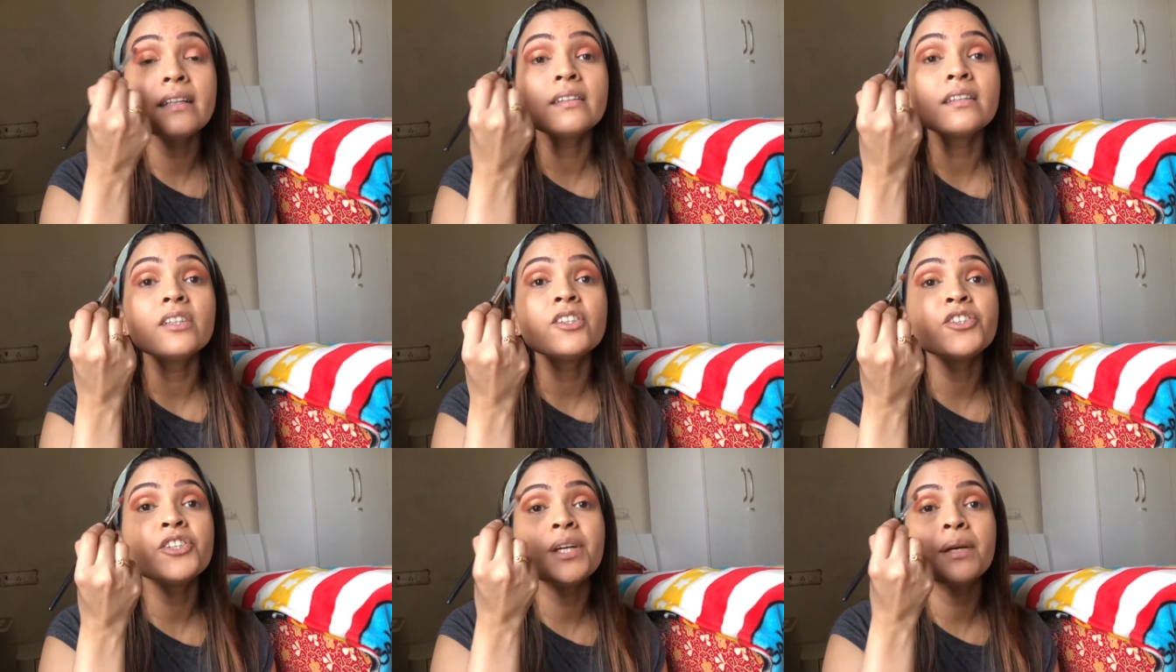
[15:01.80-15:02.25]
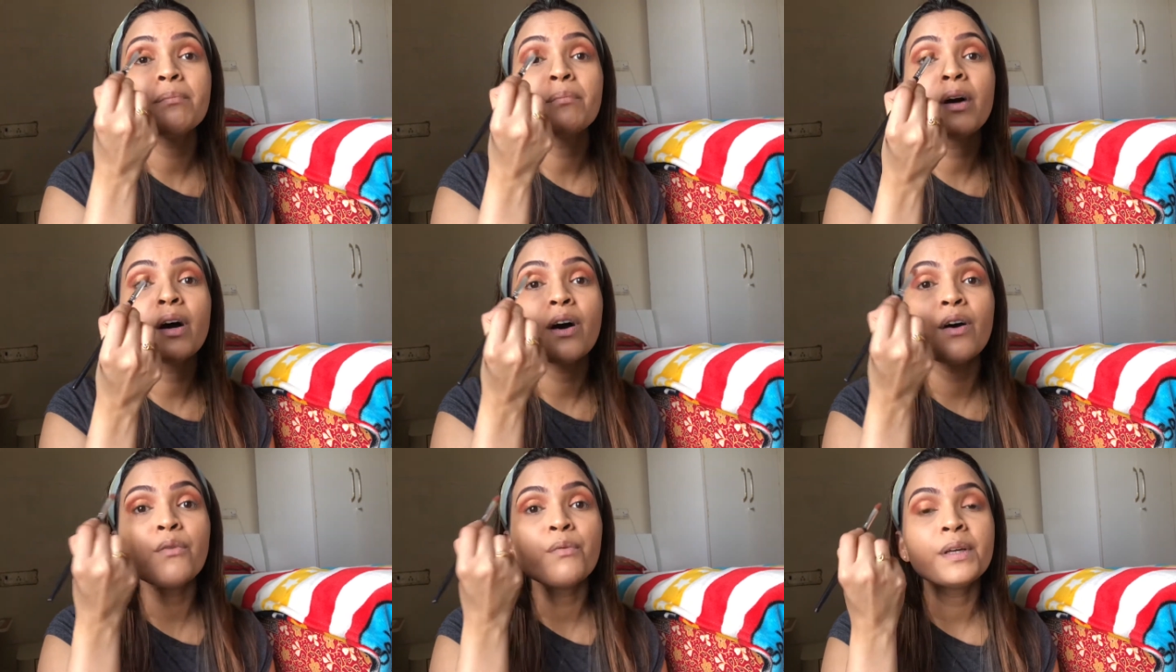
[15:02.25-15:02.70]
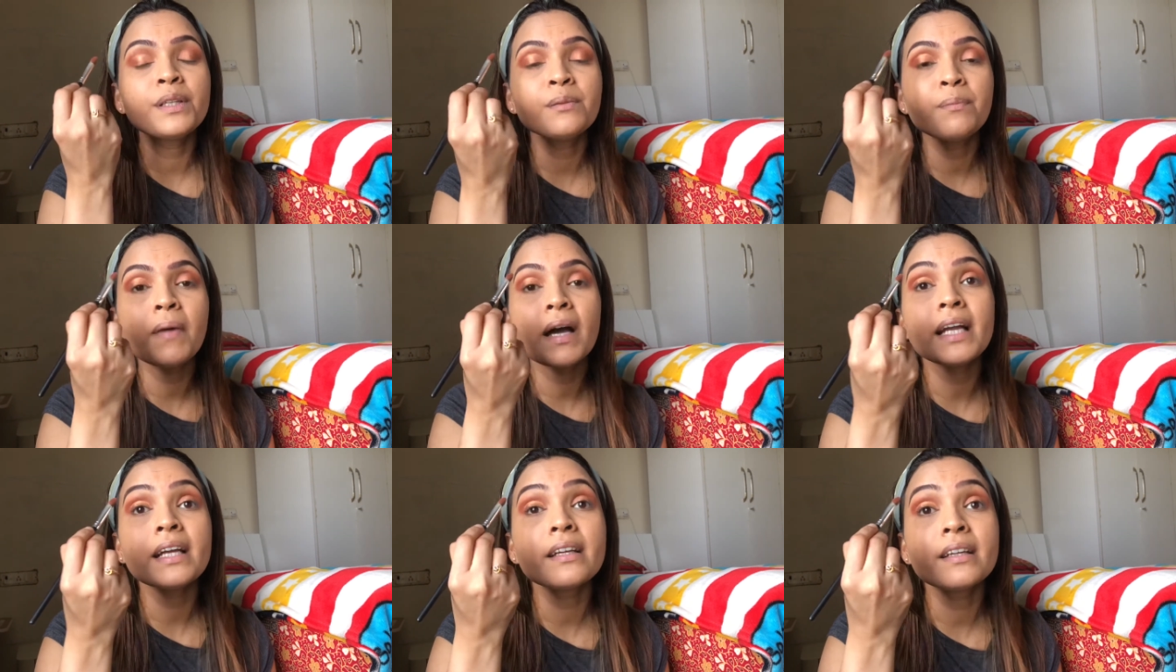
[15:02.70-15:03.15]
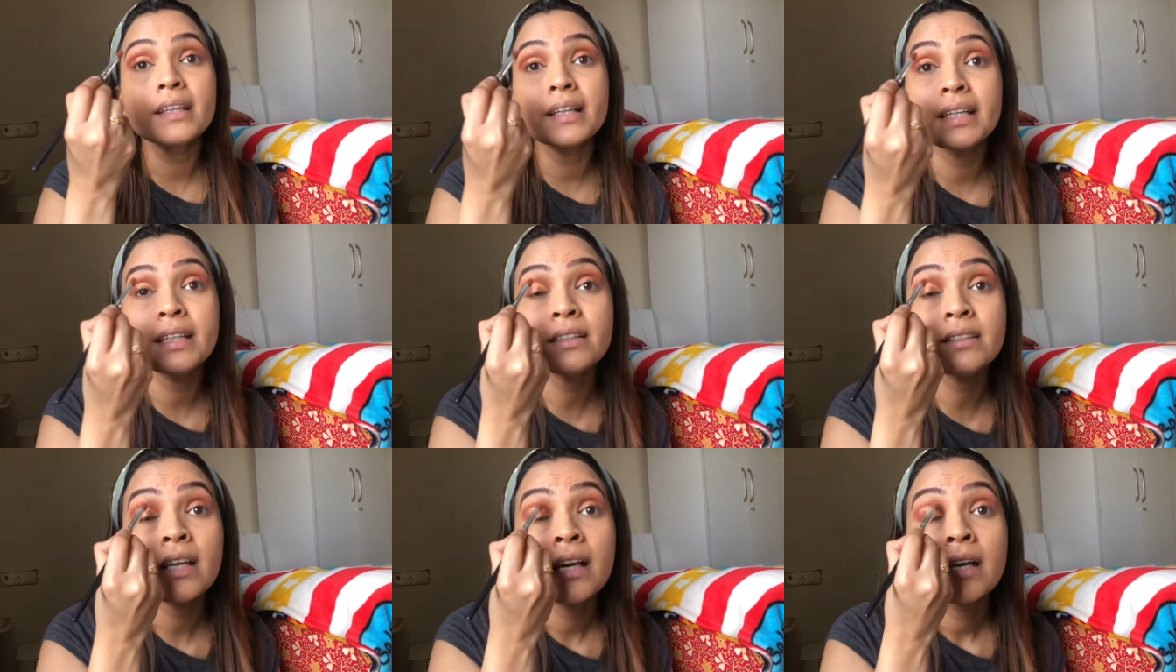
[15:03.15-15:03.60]
the shimmer with my
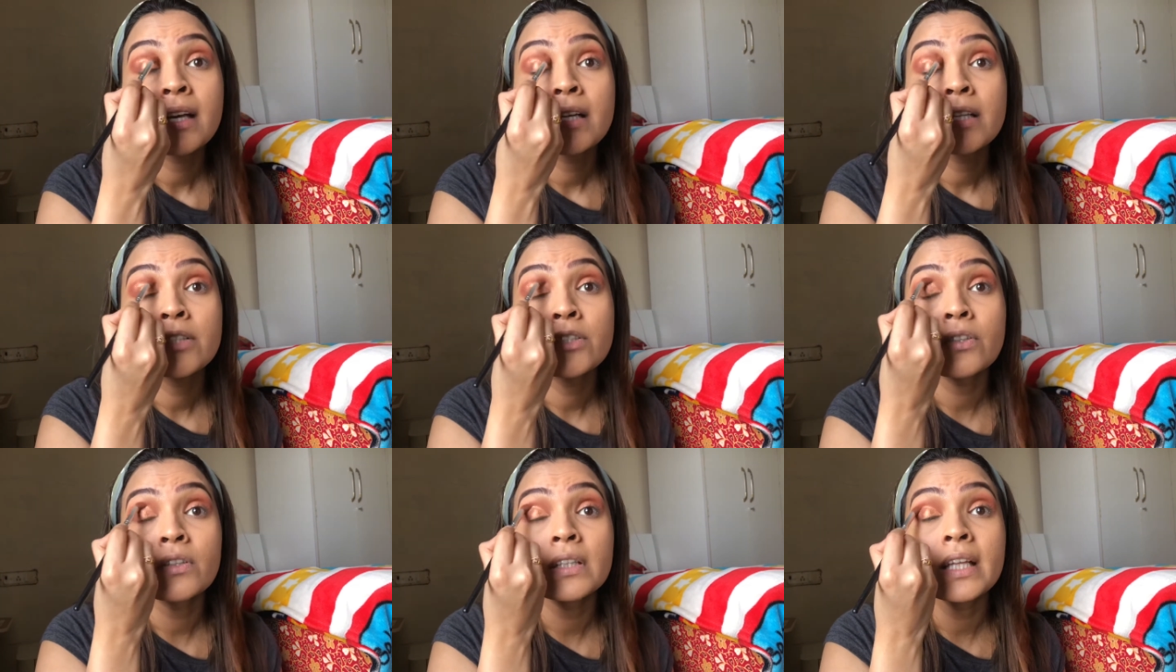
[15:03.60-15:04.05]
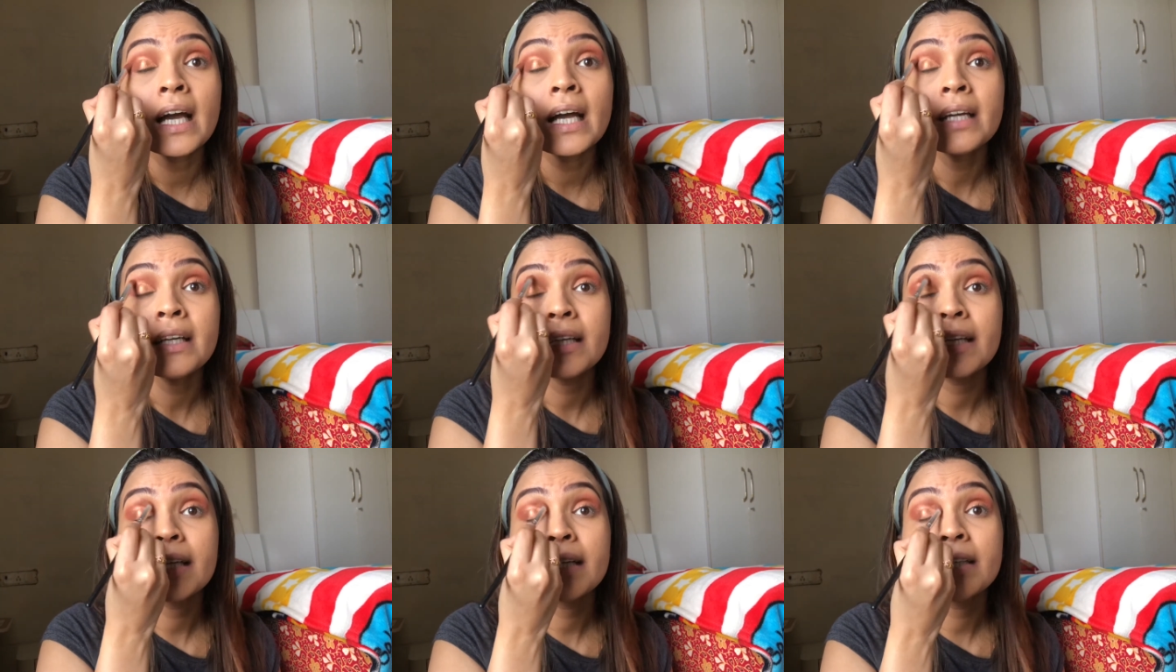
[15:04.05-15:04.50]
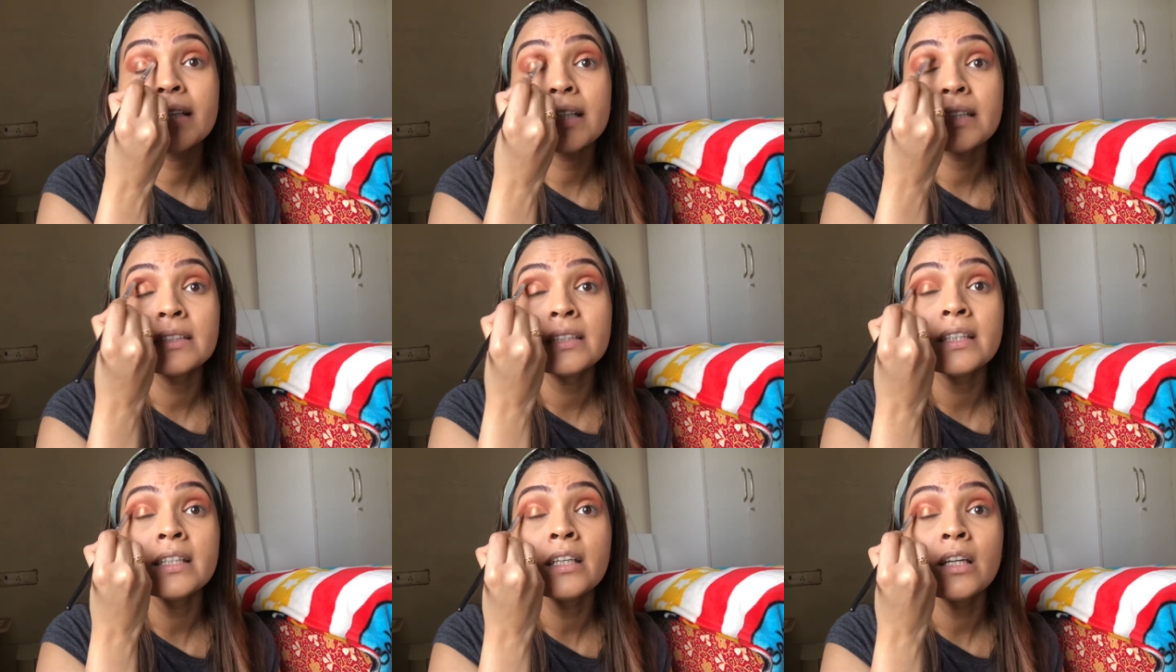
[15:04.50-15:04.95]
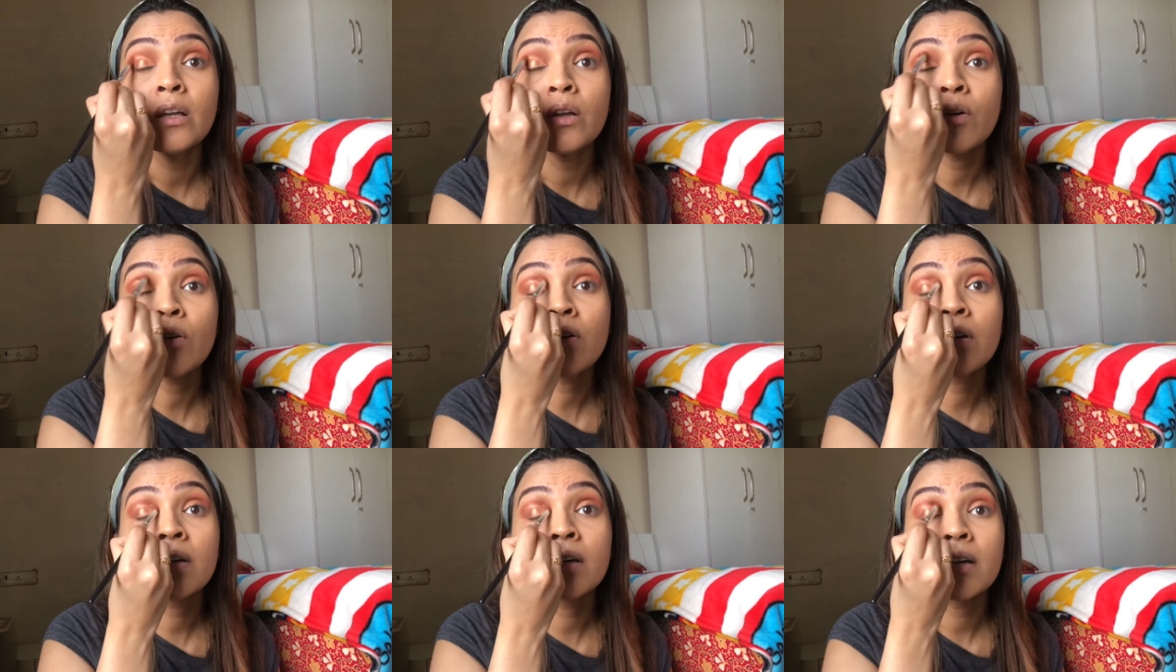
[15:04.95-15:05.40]
crease so that it doesn't
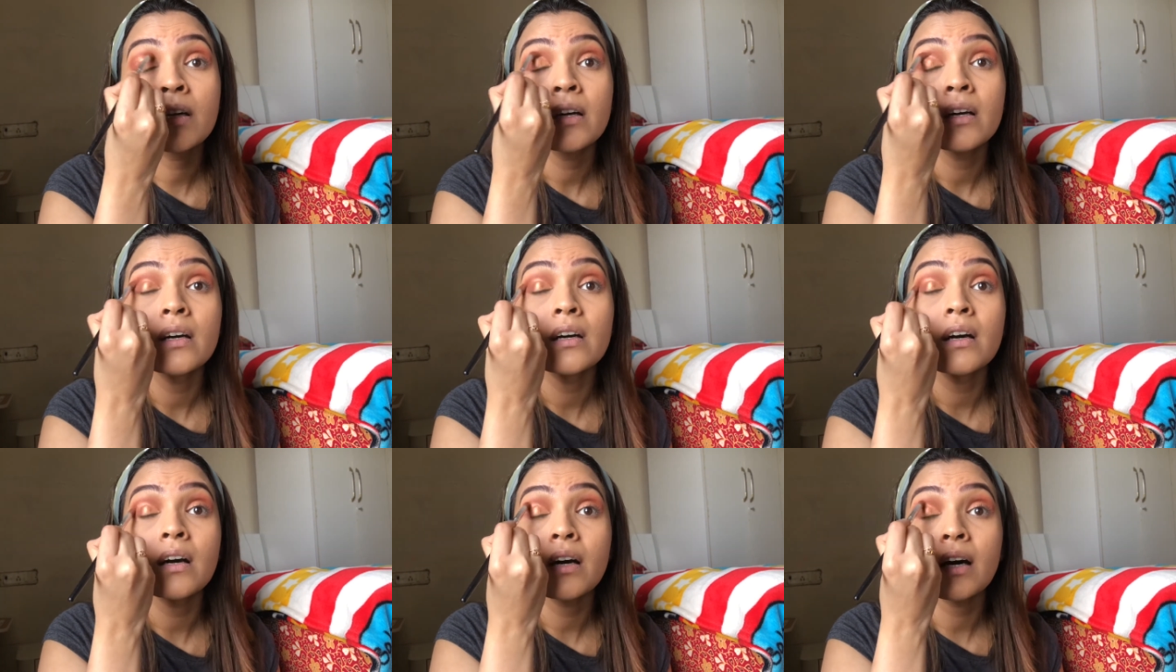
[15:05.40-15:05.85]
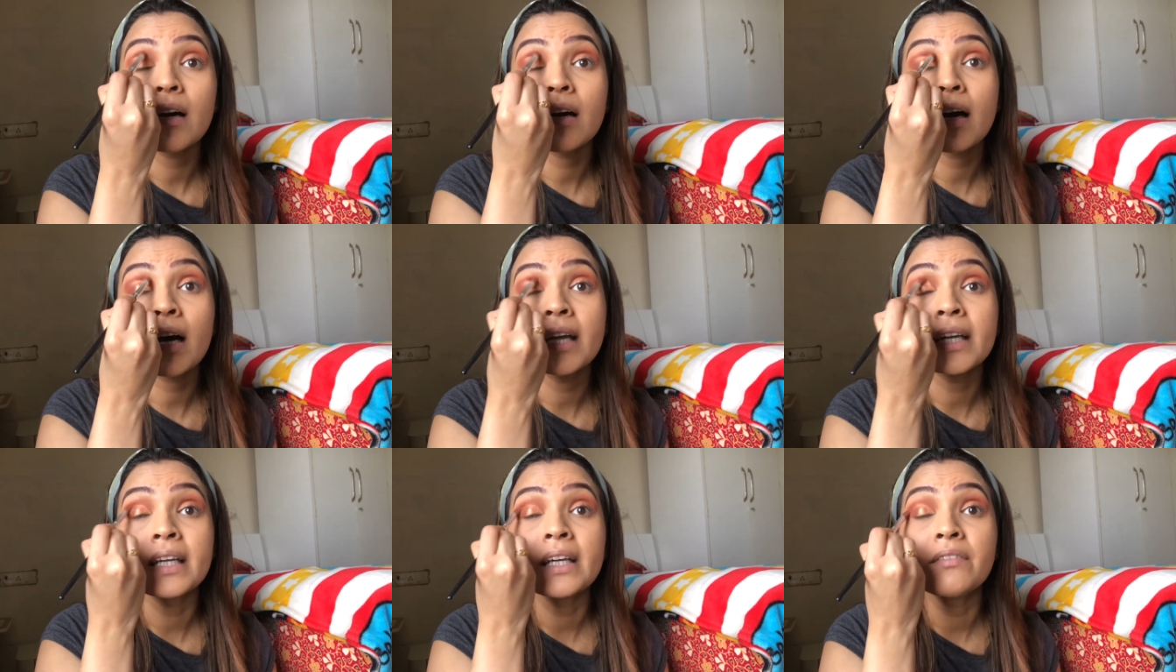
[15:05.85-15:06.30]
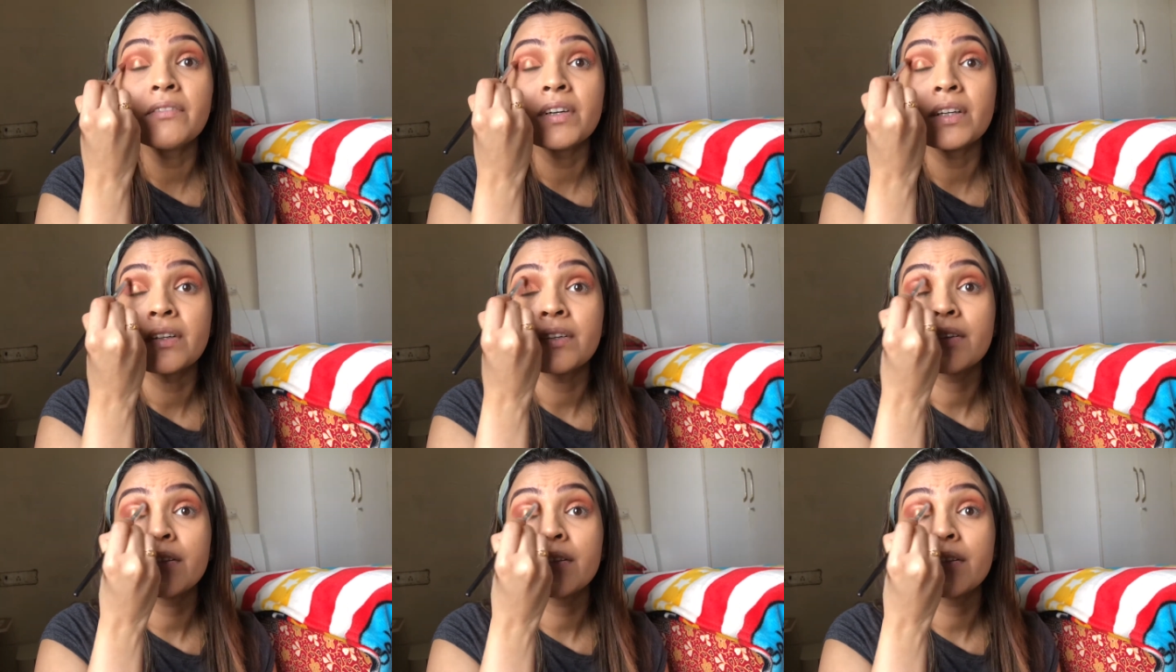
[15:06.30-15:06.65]
look uneven.